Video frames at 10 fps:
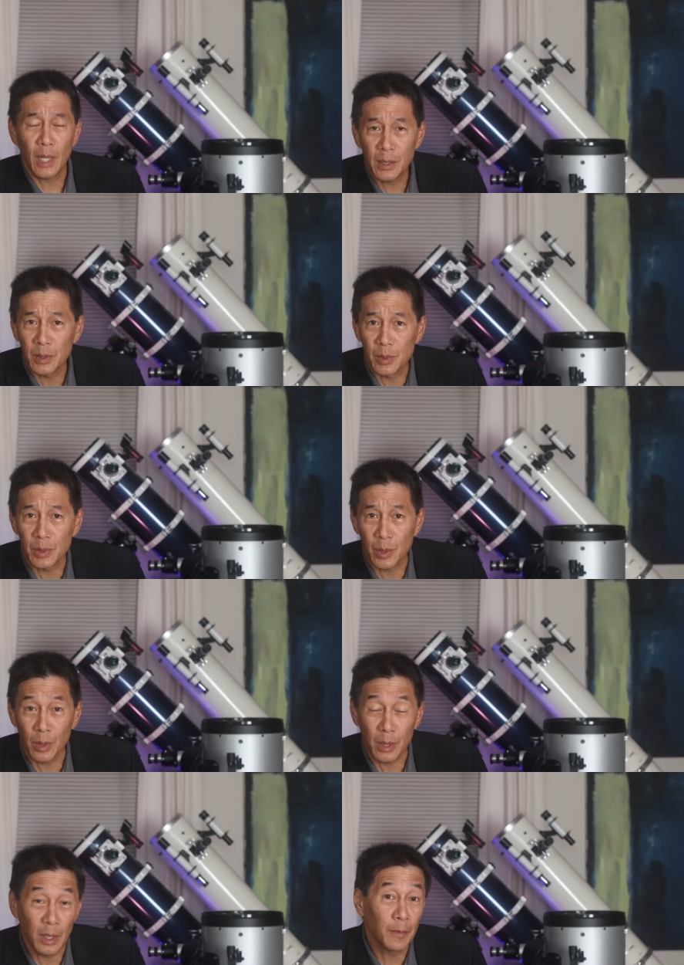not
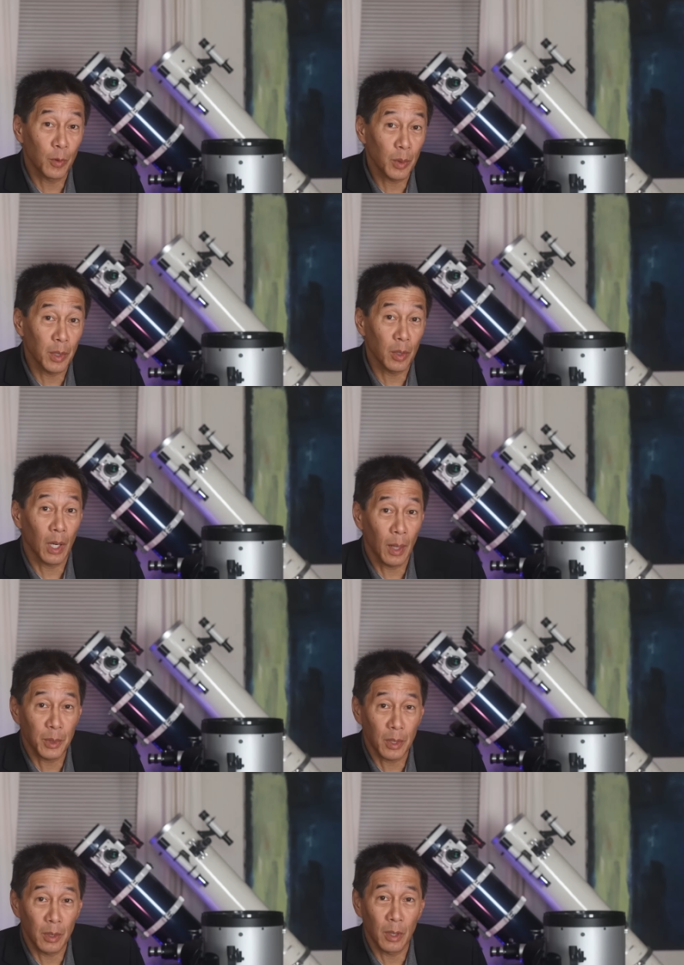necessarily for their
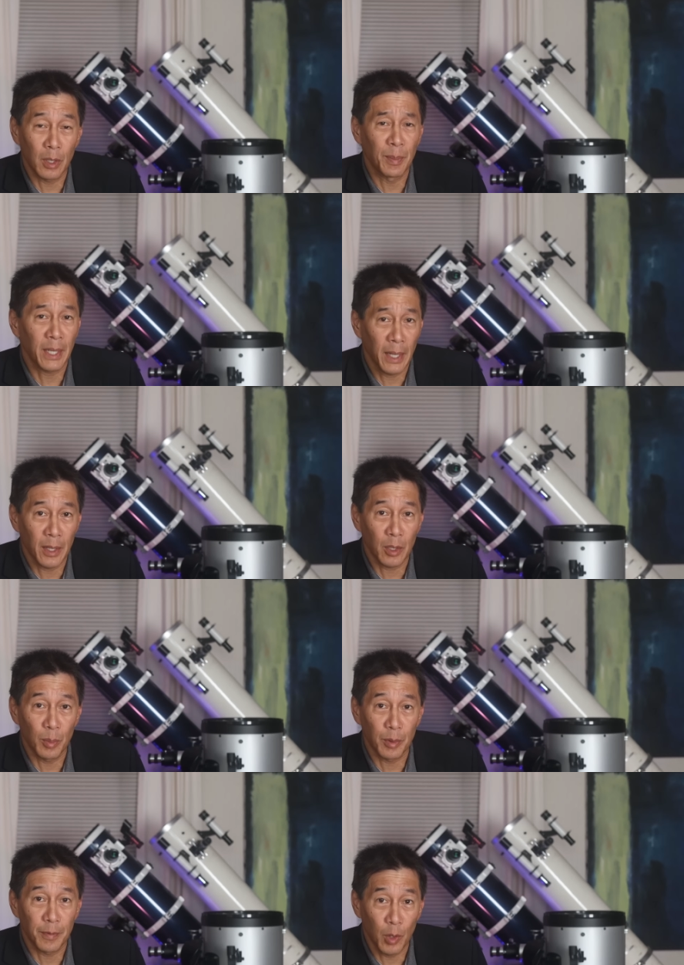optical or
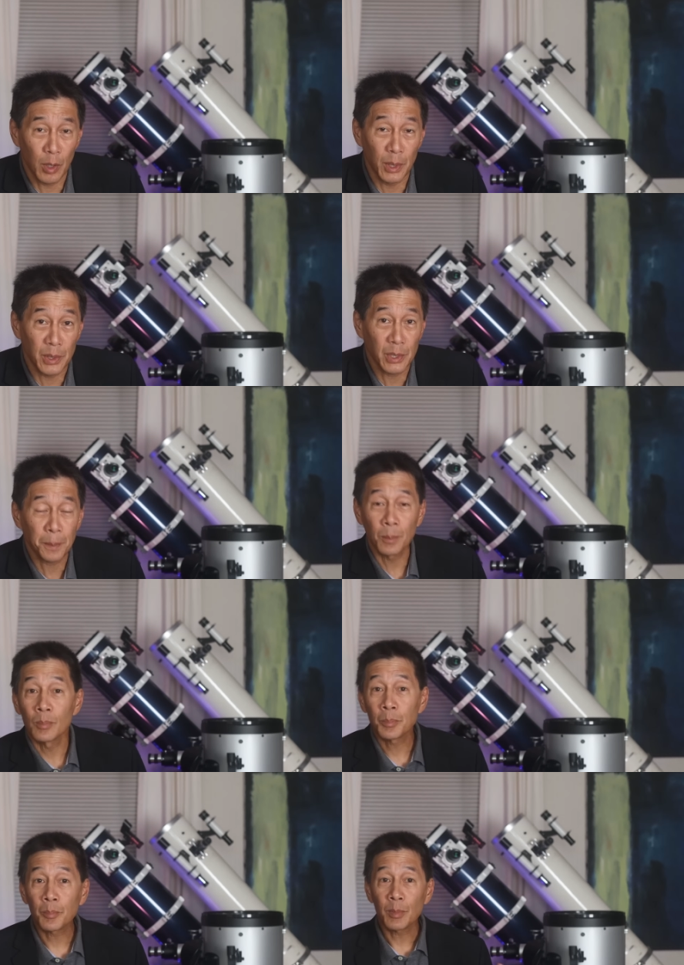mechanical performance.
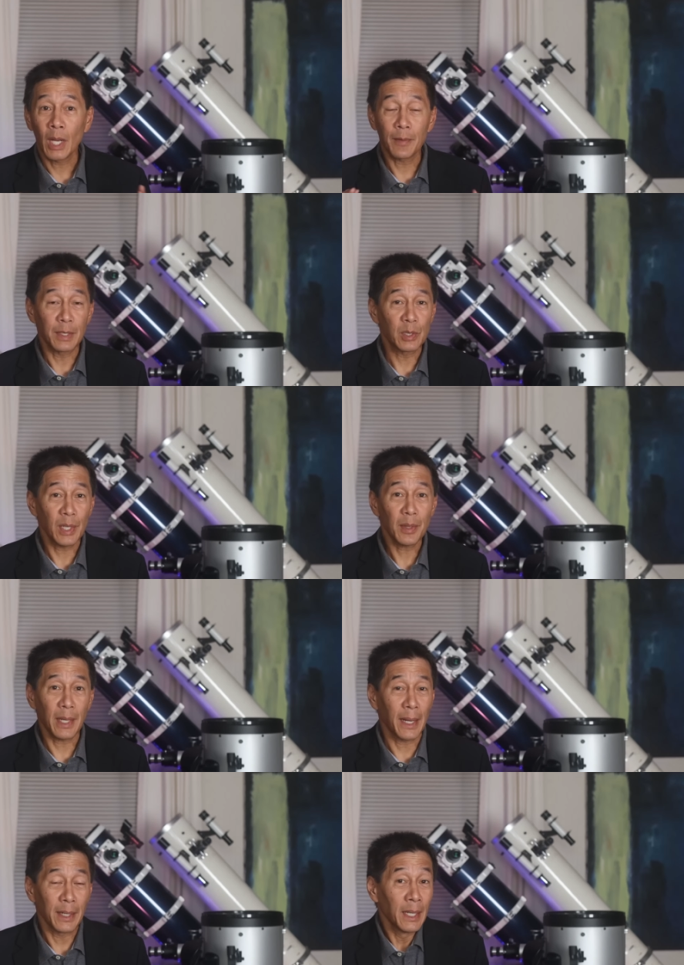Having said
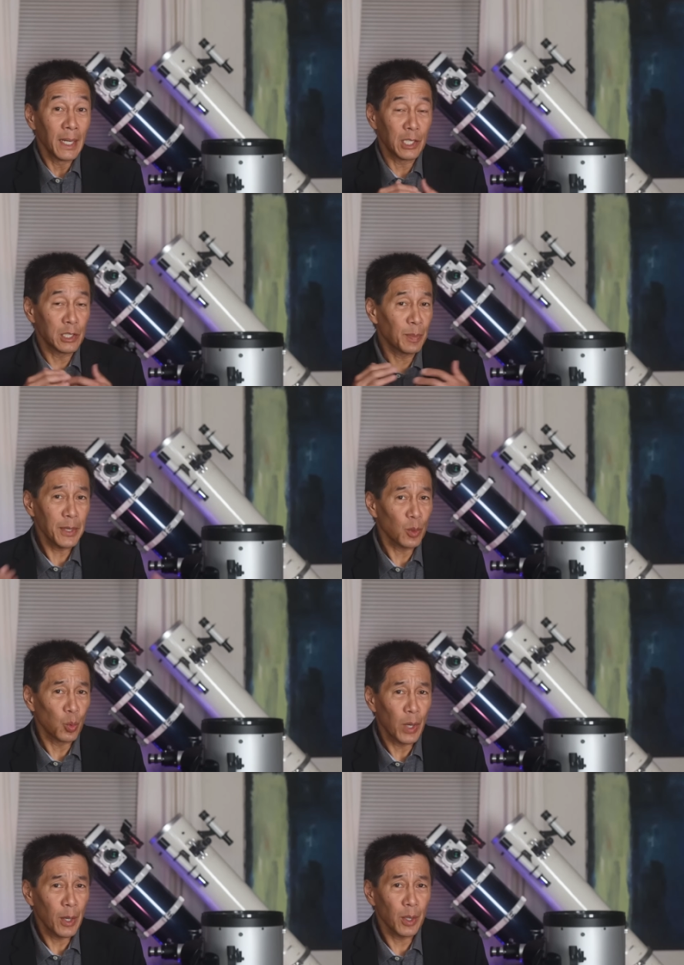that, and despite the
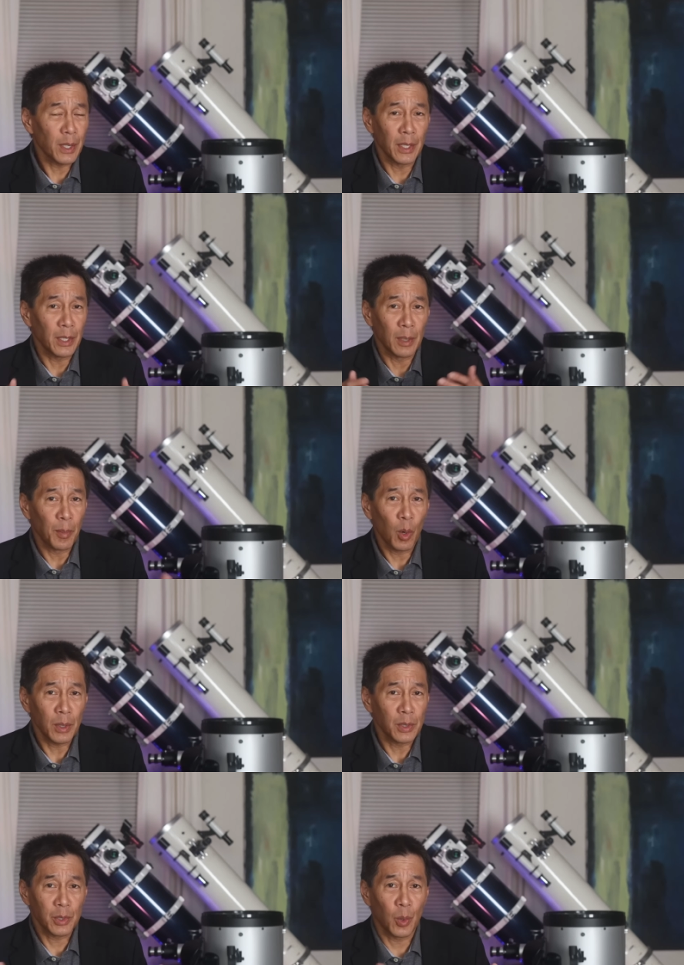rarity and the
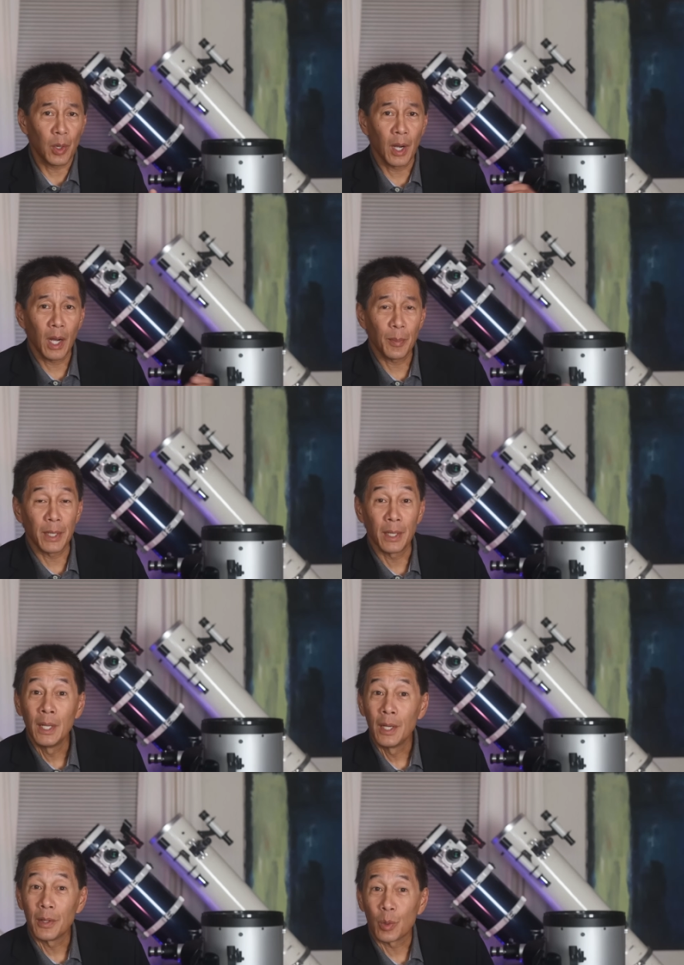importance to our hobby,
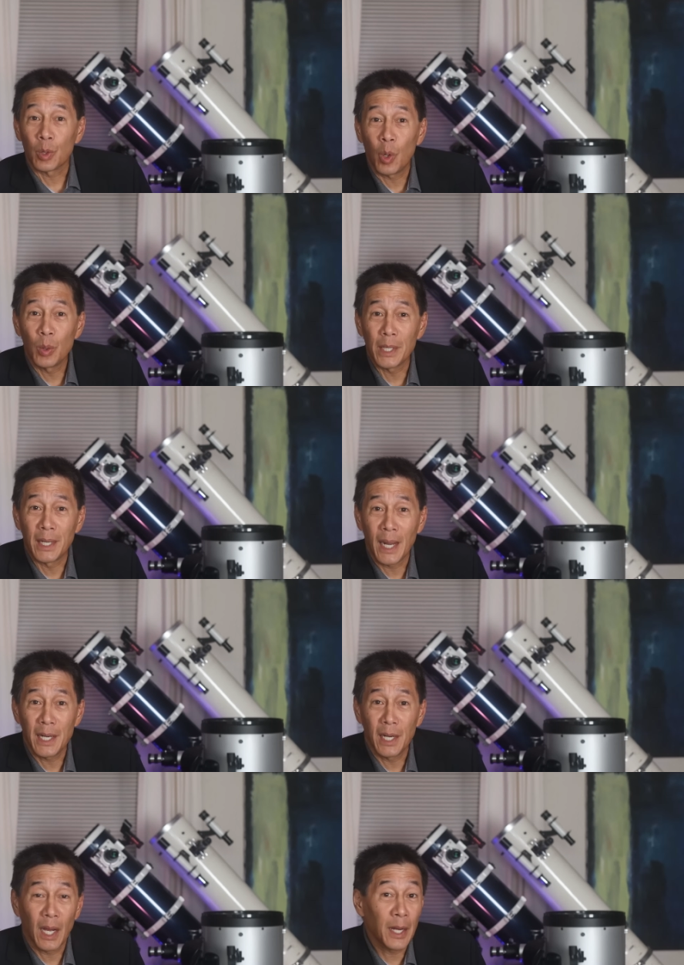there were only
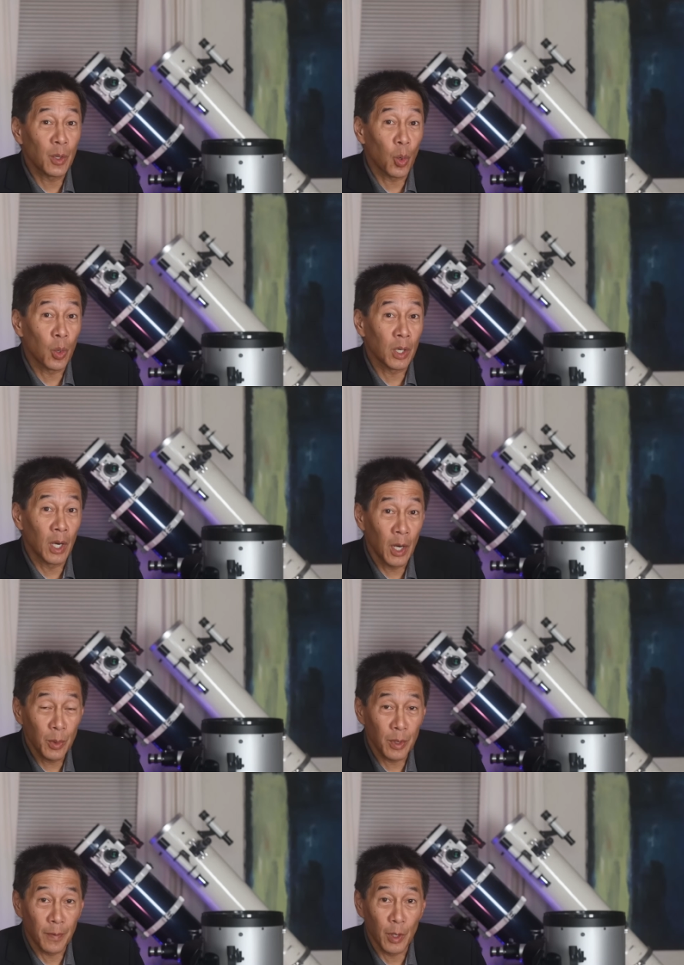99 or
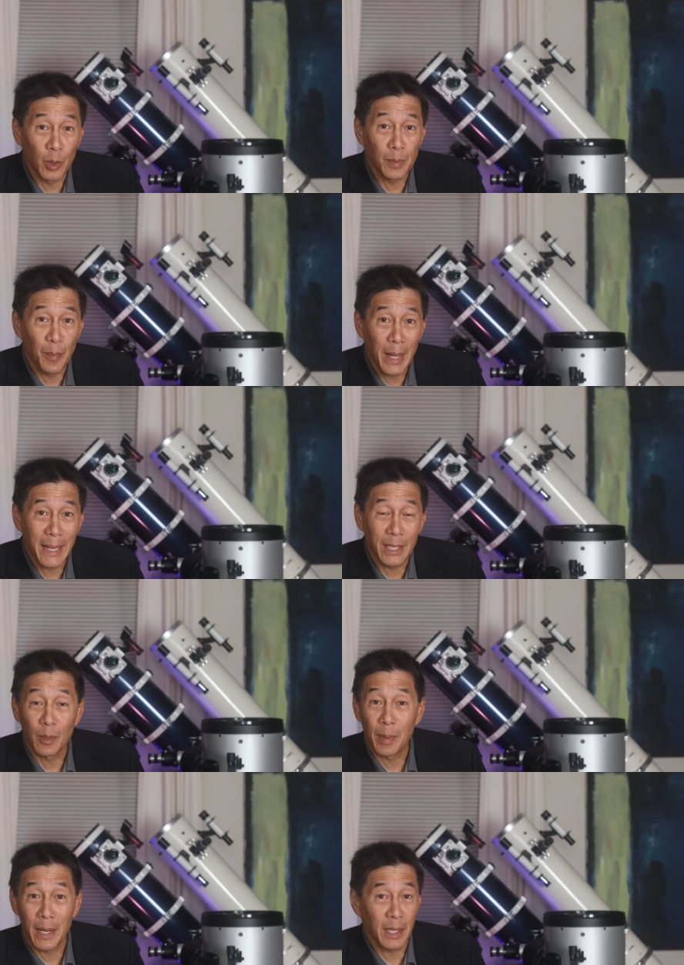100 of those made,
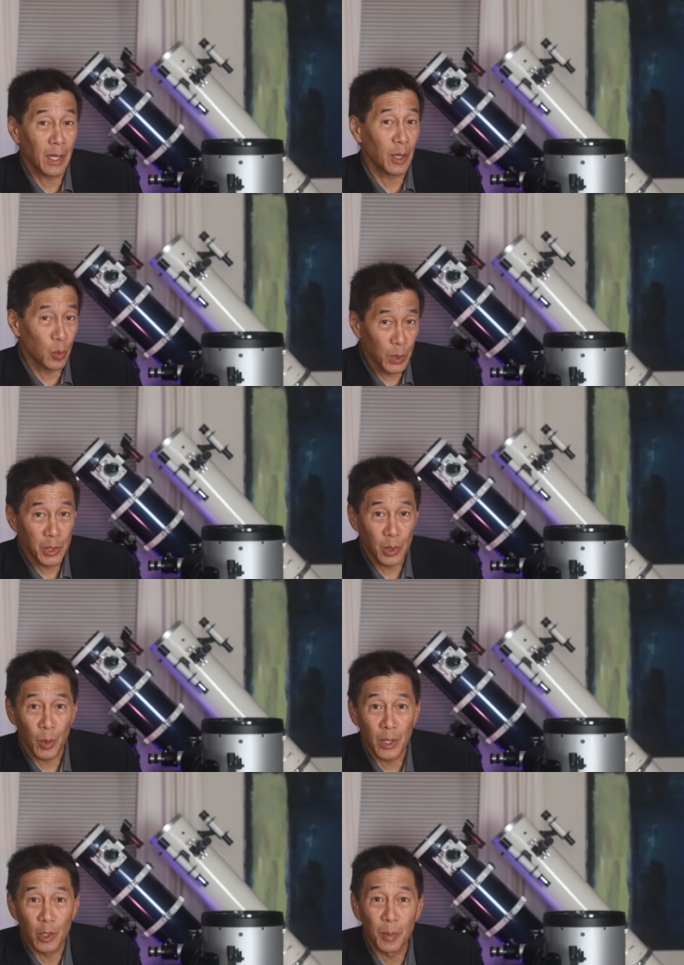depending on which
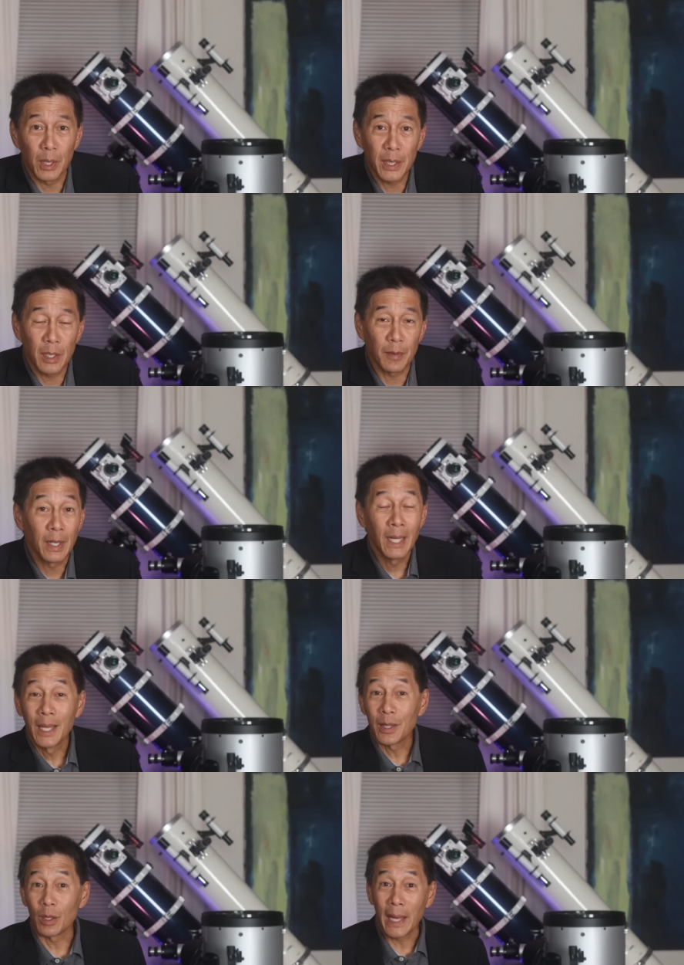story you believe.
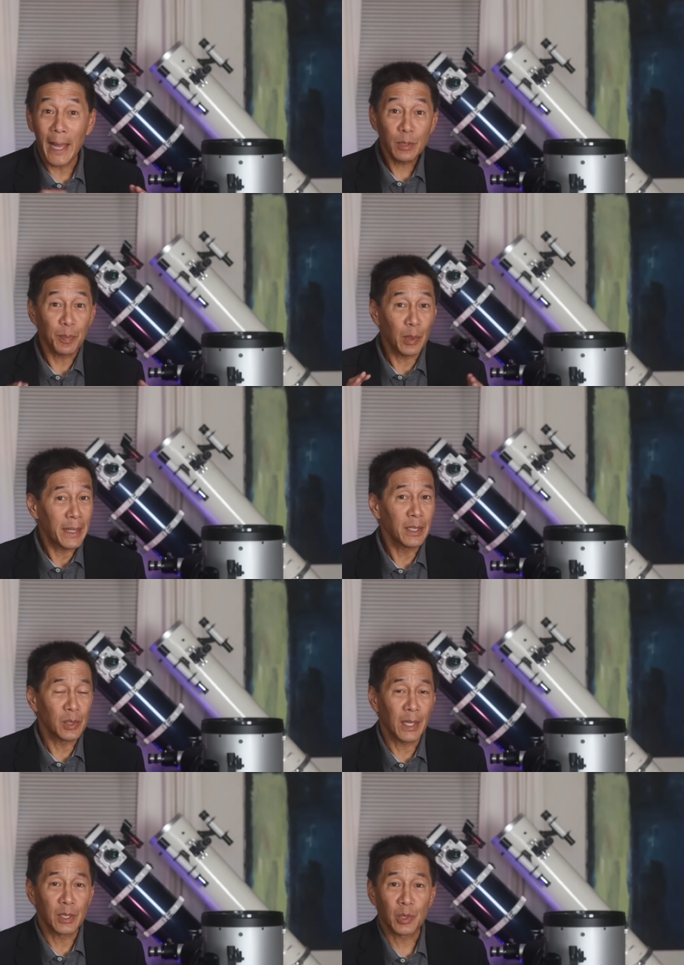The last
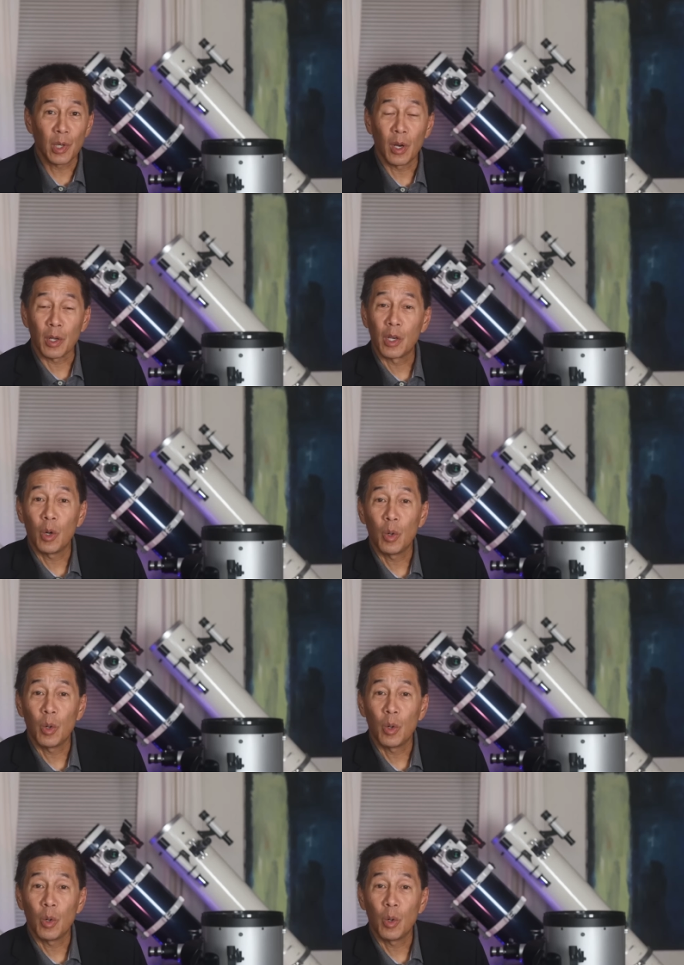Brandons I saw